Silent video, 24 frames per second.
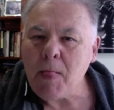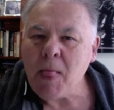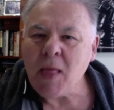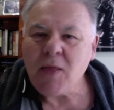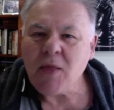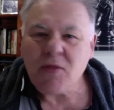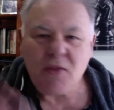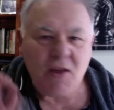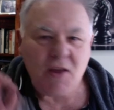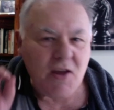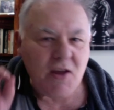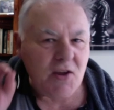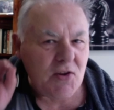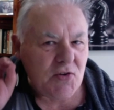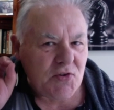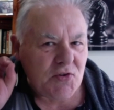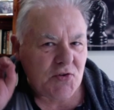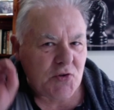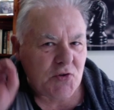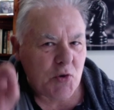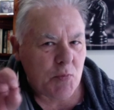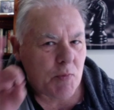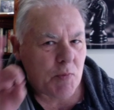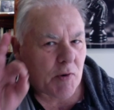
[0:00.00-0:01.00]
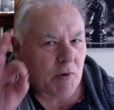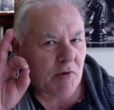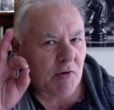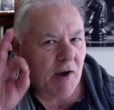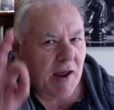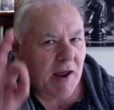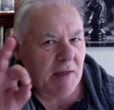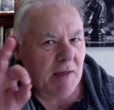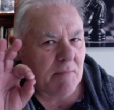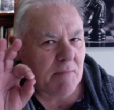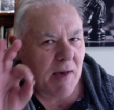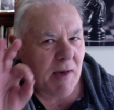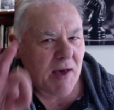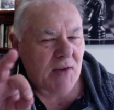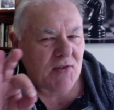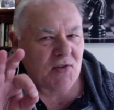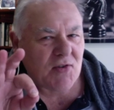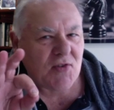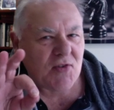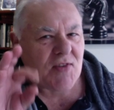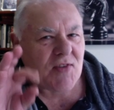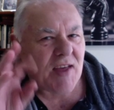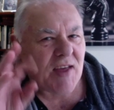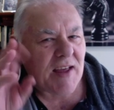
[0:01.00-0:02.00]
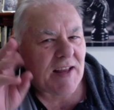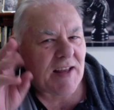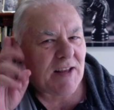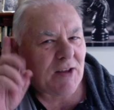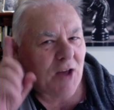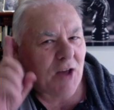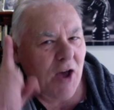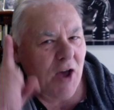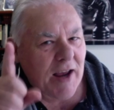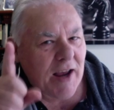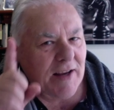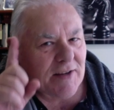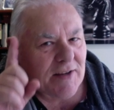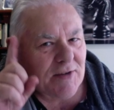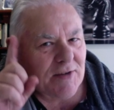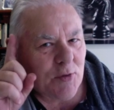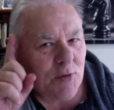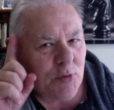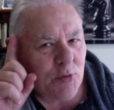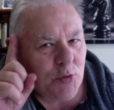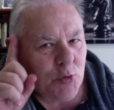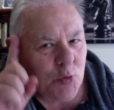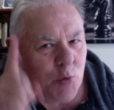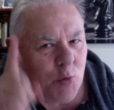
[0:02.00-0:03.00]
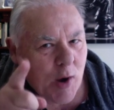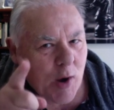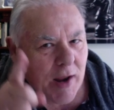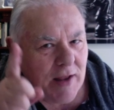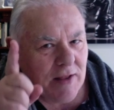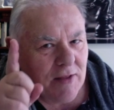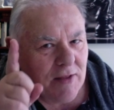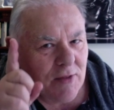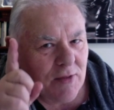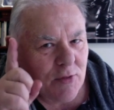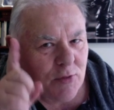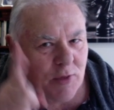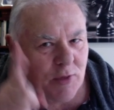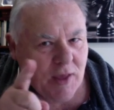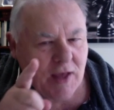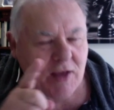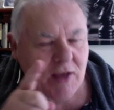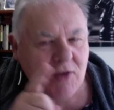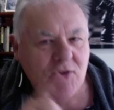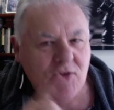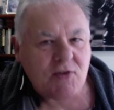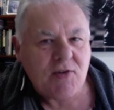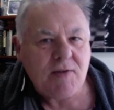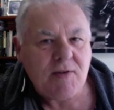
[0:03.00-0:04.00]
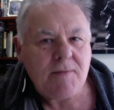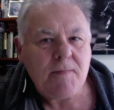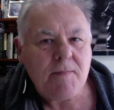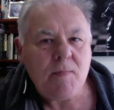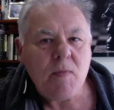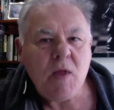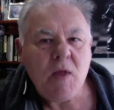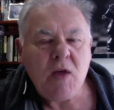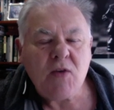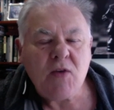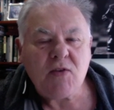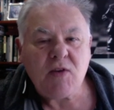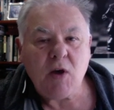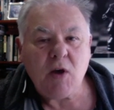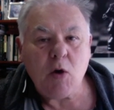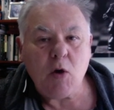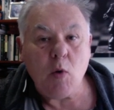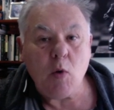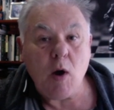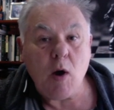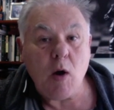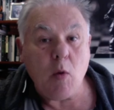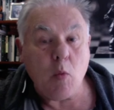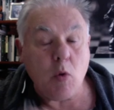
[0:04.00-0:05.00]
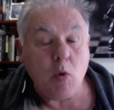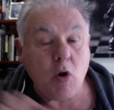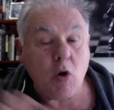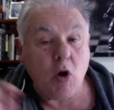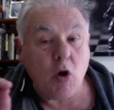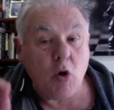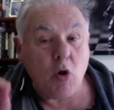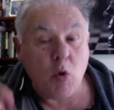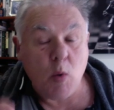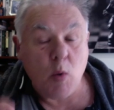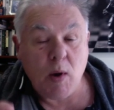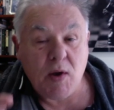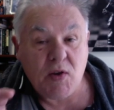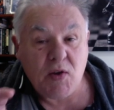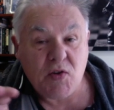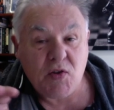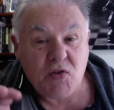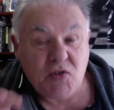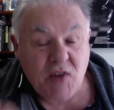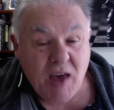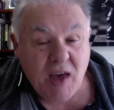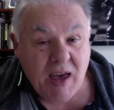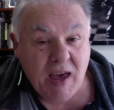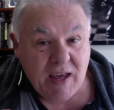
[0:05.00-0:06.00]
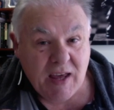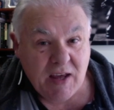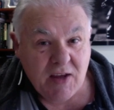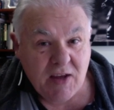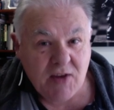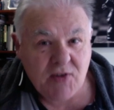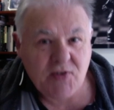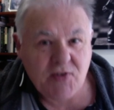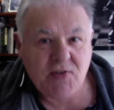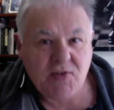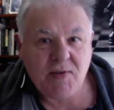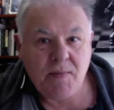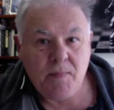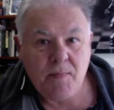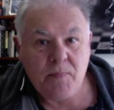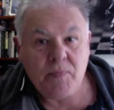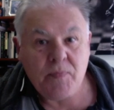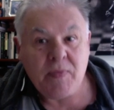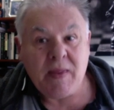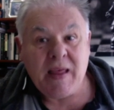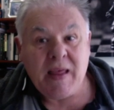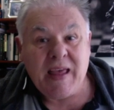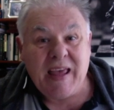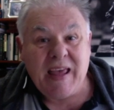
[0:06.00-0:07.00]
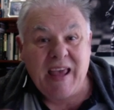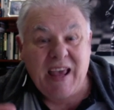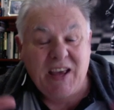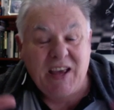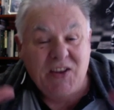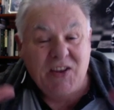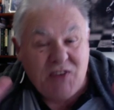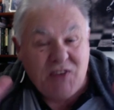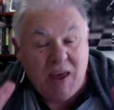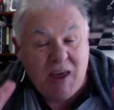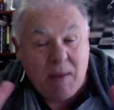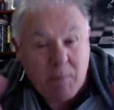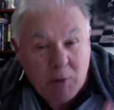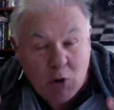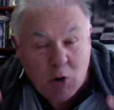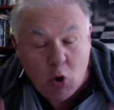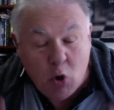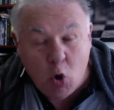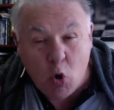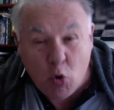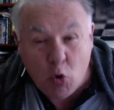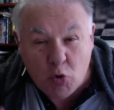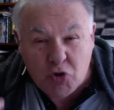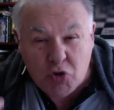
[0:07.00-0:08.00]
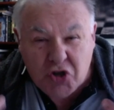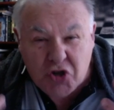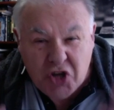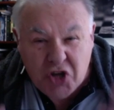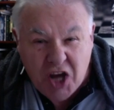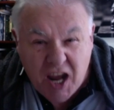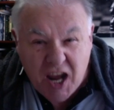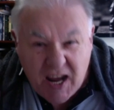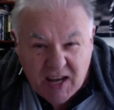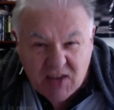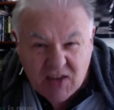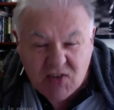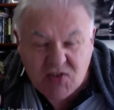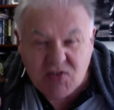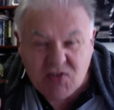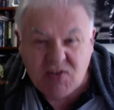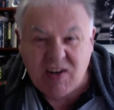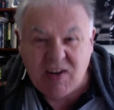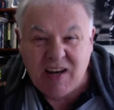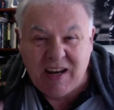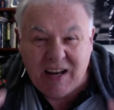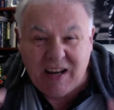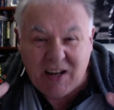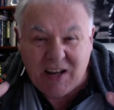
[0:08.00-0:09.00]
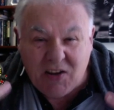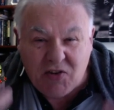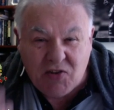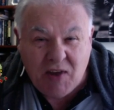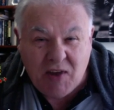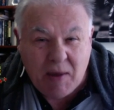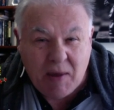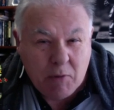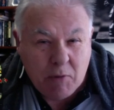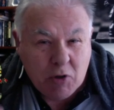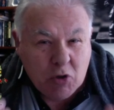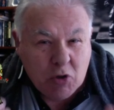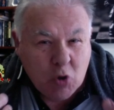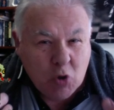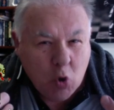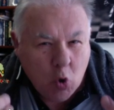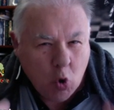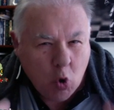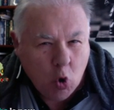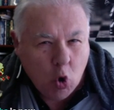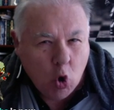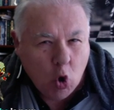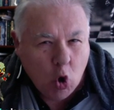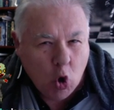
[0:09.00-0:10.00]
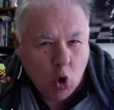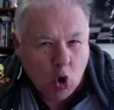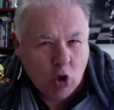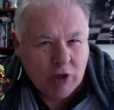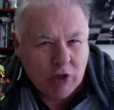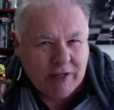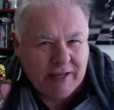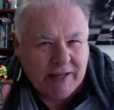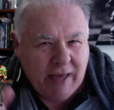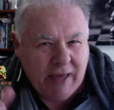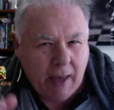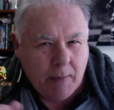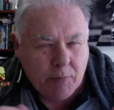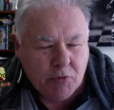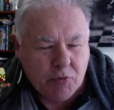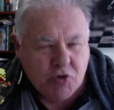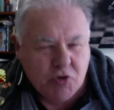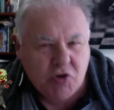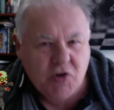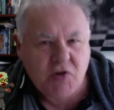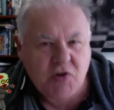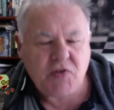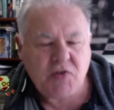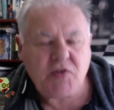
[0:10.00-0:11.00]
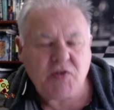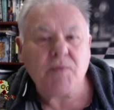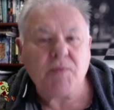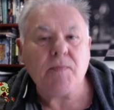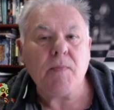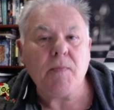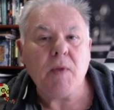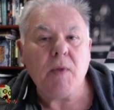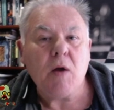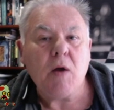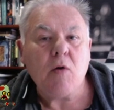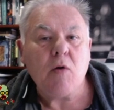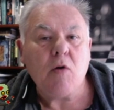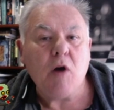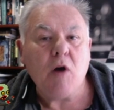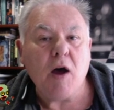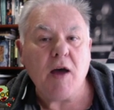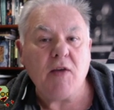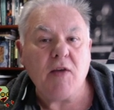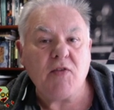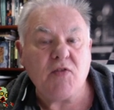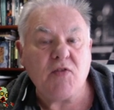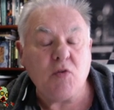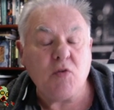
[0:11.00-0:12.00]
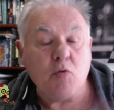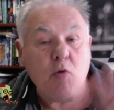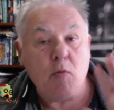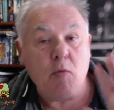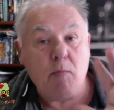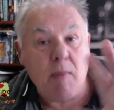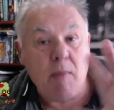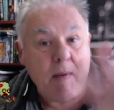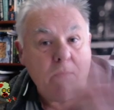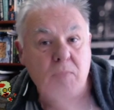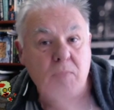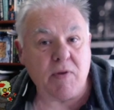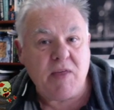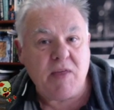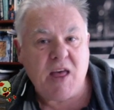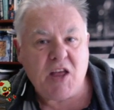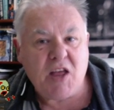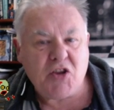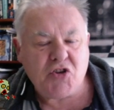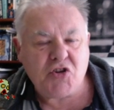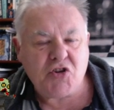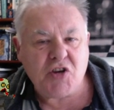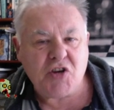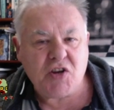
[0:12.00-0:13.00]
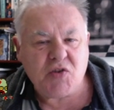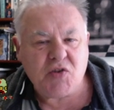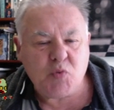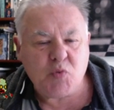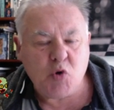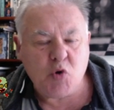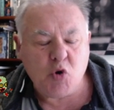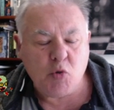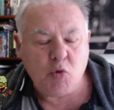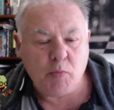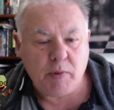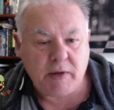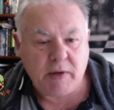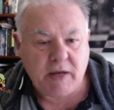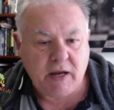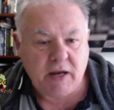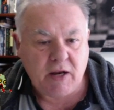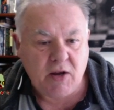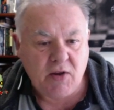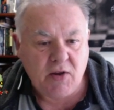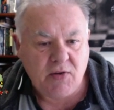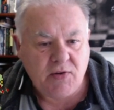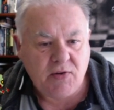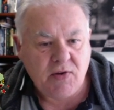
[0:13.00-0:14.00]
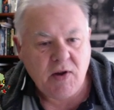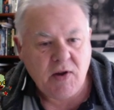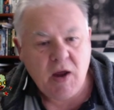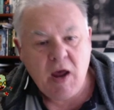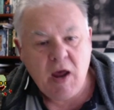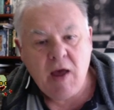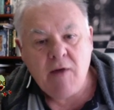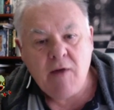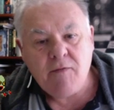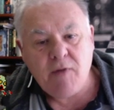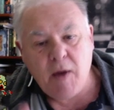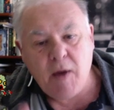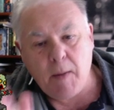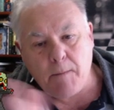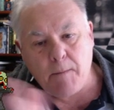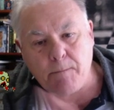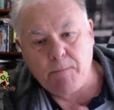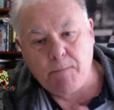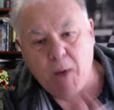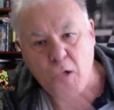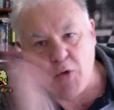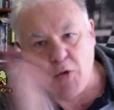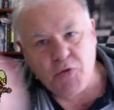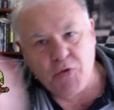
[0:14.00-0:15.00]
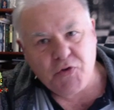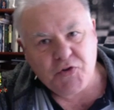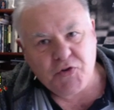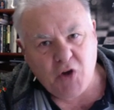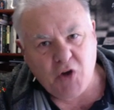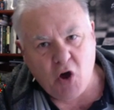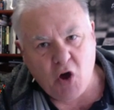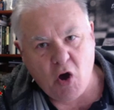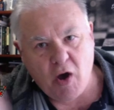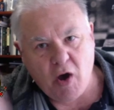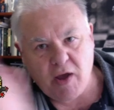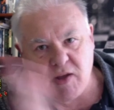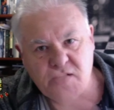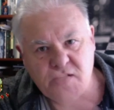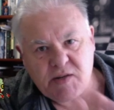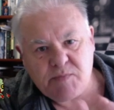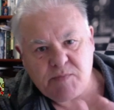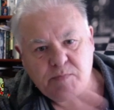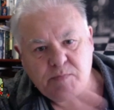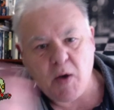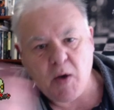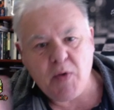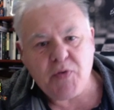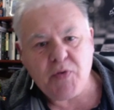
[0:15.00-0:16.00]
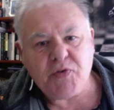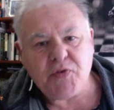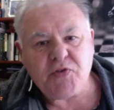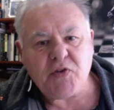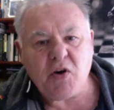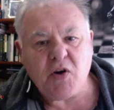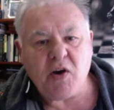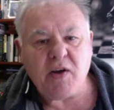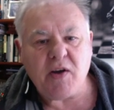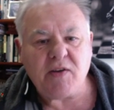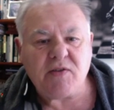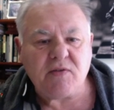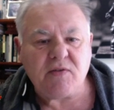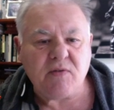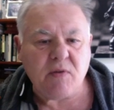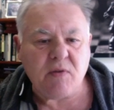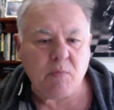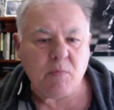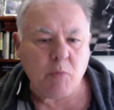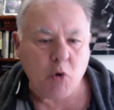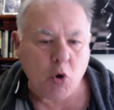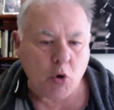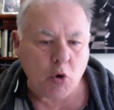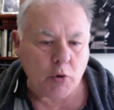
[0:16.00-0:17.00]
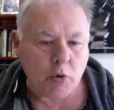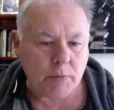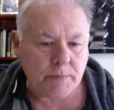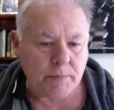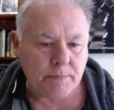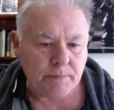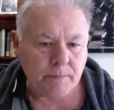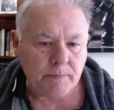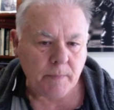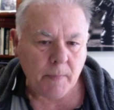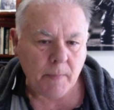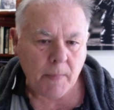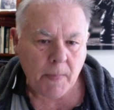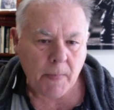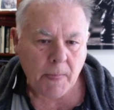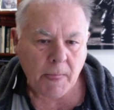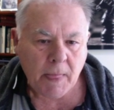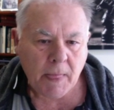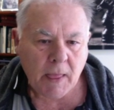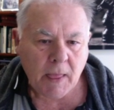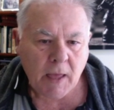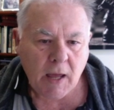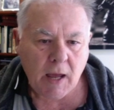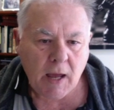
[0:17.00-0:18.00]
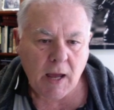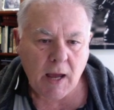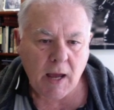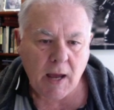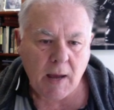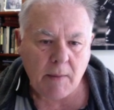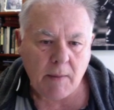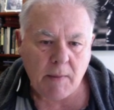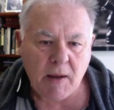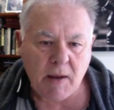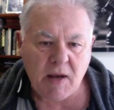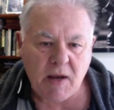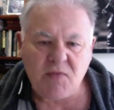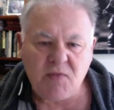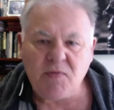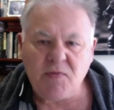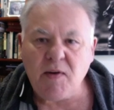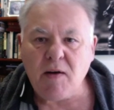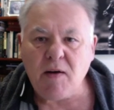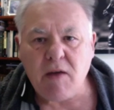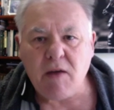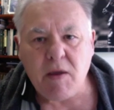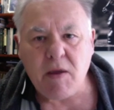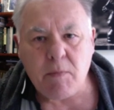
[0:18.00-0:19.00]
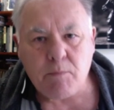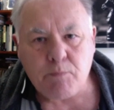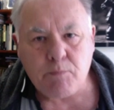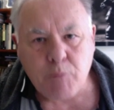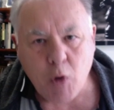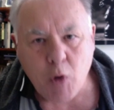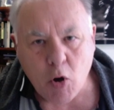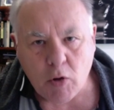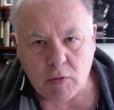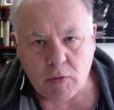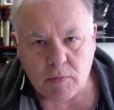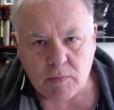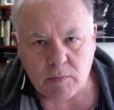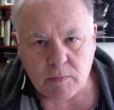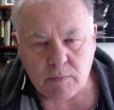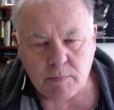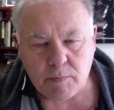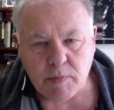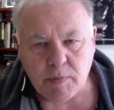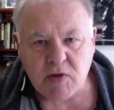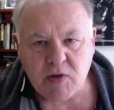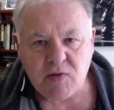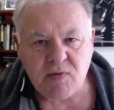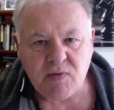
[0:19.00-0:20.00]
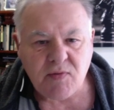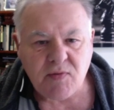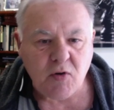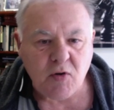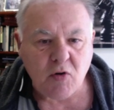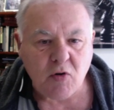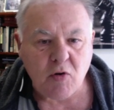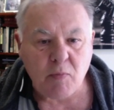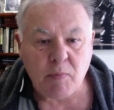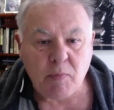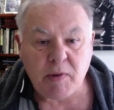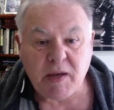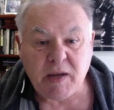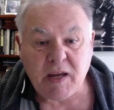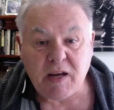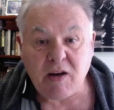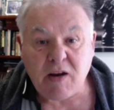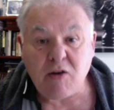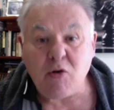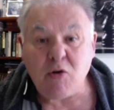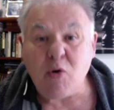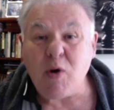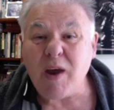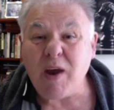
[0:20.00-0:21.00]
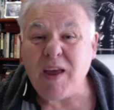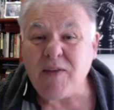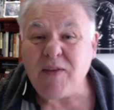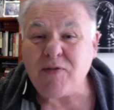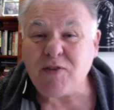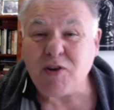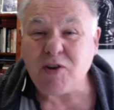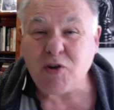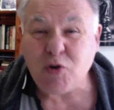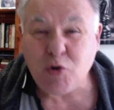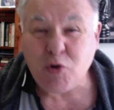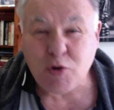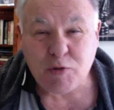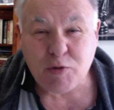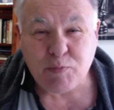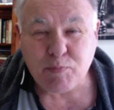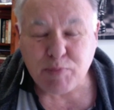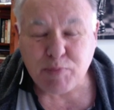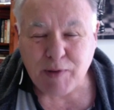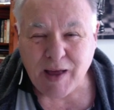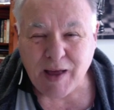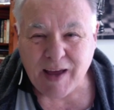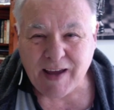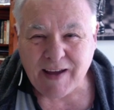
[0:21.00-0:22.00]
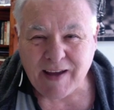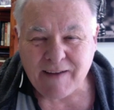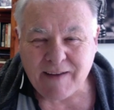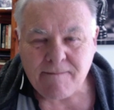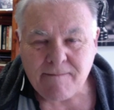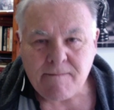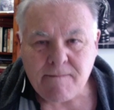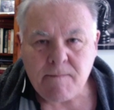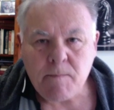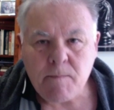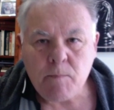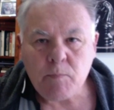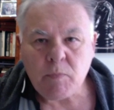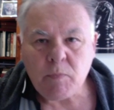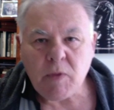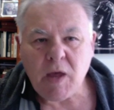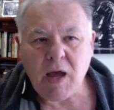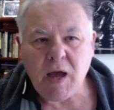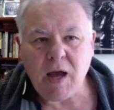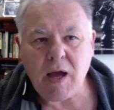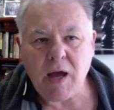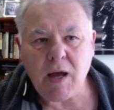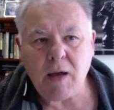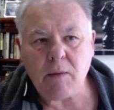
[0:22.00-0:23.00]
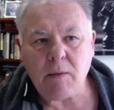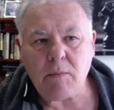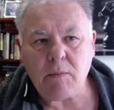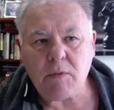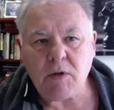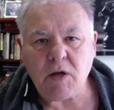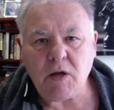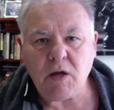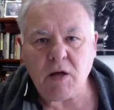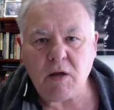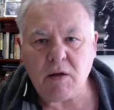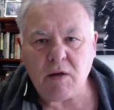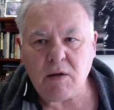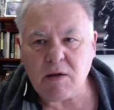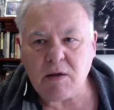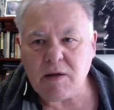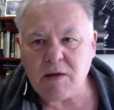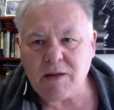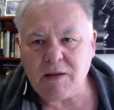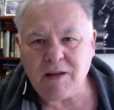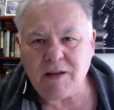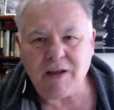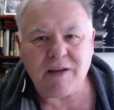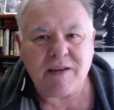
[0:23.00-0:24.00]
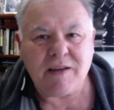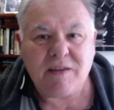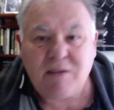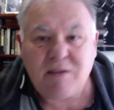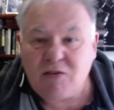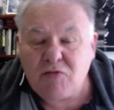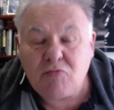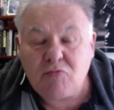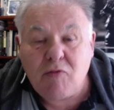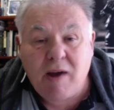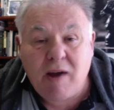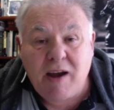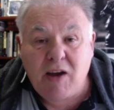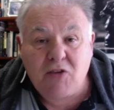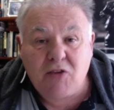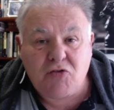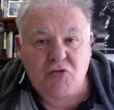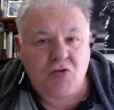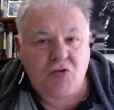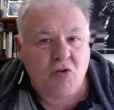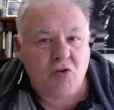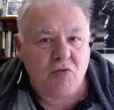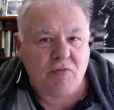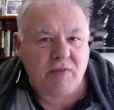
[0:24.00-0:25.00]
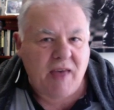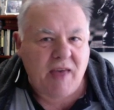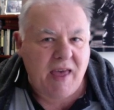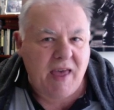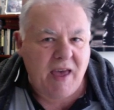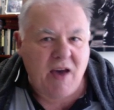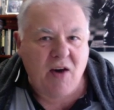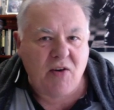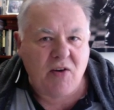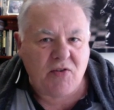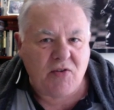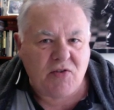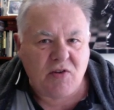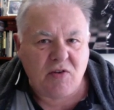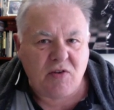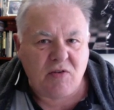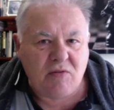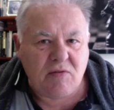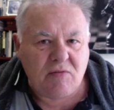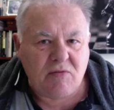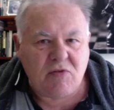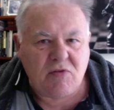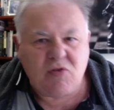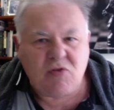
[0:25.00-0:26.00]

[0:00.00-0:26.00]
These Super Grandmasters, they like to threaten things. So what I always say is, examine all checks and examine all captures, right? So remember that chess rule, beginners, for both sides of the board. It's very important, because if you're a beginner or even a good player, like you'd rated 2,000,